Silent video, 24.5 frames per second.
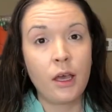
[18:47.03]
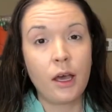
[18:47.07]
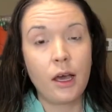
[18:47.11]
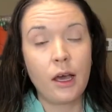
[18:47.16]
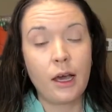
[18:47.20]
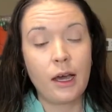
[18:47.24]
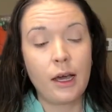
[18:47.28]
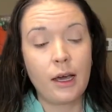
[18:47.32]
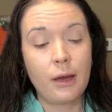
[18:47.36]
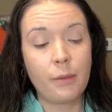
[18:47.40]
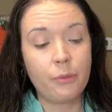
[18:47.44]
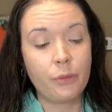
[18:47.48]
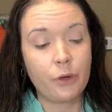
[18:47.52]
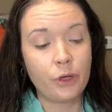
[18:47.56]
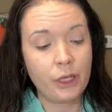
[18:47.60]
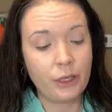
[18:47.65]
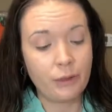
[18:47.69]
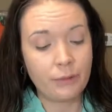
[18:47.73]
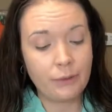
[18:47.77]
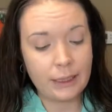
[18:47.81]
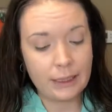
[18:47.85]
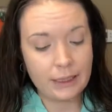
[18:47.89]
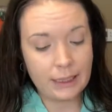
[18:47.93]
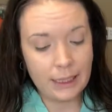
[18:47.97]
Um, pretty
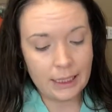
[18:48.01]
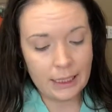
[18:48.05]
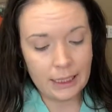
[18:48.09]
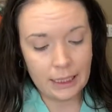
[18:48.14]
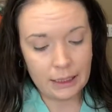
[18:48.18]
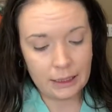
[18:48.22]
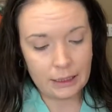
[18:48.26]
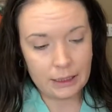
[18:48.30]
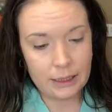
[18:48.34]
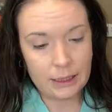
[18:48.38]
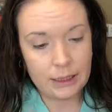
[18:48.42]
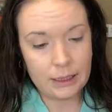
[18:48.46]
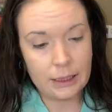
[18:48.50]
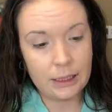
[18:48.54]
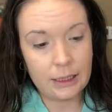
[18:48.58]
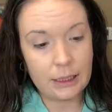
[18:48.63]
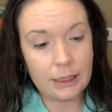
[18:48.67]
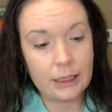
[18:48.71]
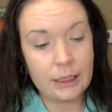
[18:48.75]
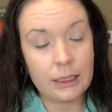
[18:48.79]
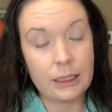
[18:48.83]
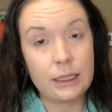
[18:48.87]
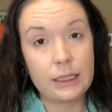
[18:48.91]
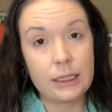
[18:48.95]
ridiculous
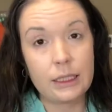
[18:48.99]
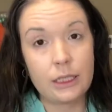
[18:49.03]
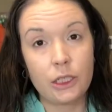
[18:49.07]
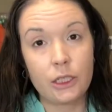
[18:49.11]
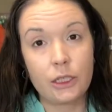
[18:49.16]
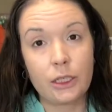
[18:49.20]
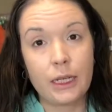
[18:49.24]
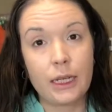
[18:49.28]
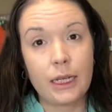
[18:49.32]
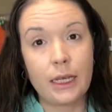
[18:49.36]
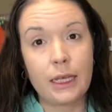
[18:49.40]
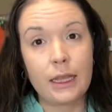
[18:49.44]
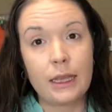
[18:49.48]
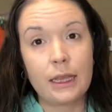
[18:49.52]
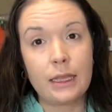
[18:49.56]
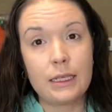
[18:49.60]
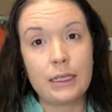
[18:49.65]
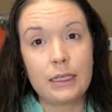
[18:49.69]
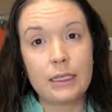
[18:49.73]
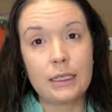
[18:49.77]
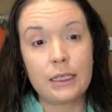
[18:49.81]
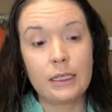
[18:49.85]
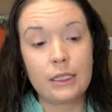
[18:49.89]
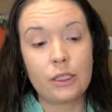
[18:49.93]
considering
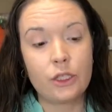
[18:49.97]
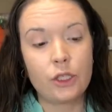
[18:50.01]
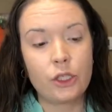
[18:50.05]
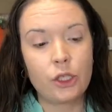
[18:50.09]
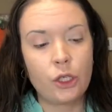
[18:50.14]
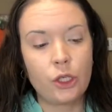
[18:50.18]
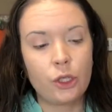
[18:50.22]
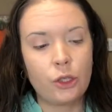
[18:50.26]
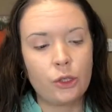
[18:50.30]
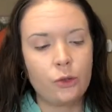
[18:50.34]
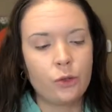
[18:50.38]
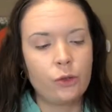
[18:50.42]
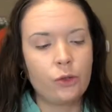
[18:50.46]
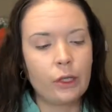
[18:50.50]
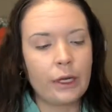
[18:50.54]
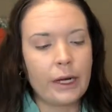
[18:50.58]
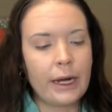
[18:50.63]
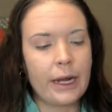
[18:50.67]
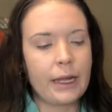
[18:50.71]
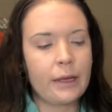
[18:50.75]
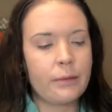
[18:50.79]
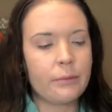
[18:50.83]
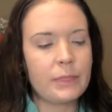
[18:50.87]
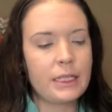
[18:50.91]
this is two
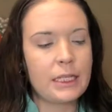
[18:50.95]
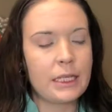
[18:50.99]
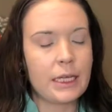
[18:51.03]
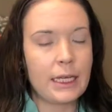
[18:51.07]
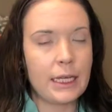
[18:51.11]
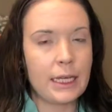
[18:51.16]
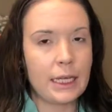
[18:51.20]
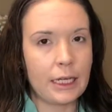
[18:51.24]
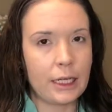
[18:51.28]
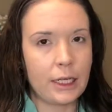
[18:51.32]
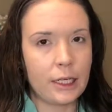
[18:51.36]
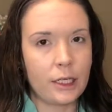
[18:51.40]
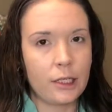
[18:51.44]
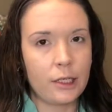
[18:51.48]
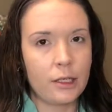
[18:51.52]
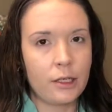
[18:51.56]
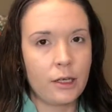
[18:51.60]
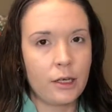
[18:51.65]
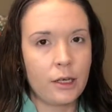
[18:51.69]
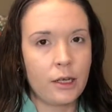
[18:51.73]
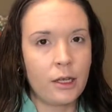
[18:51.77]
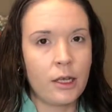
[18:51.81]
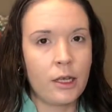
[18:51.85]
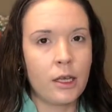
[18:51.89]
grams here
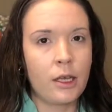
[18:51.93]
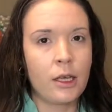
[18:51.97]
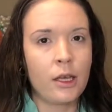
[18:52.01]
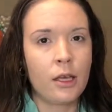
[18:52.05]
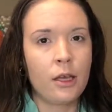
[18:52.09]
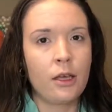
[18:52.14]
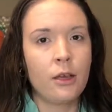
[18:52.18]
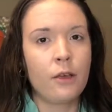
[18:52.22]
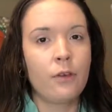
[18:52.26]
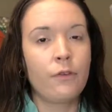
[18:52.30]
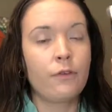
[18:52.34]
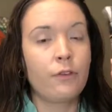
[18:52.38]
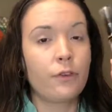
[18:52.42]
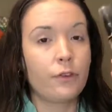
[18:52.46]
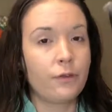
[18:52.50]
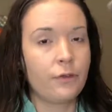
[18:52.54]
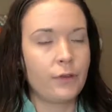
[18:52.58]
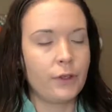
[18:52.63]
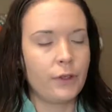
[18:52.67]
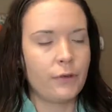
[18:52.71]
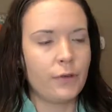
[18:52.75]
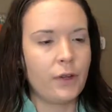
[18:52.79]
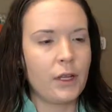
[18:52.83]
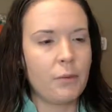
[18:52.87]
for
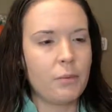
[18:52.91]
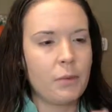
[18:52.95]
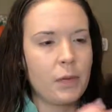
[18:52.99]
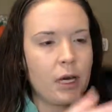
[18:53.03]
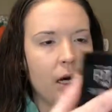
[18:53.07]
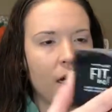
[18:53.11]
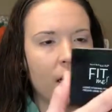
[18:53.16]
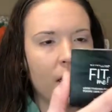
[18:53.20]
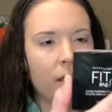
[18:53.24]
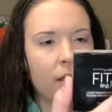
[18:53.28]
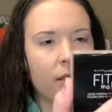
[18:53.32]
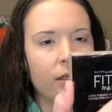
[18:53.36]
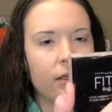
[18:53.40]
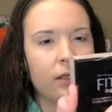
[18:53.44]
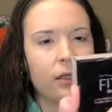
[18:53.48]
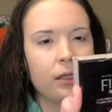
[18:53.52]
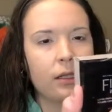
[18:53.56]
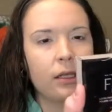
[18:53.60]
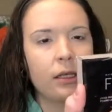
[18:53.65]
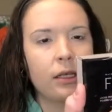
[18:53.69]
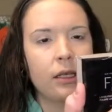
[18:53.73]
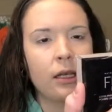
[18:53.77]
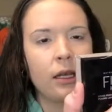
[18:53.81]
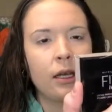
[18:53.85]
50
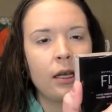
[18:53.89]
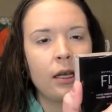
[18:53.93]
bucks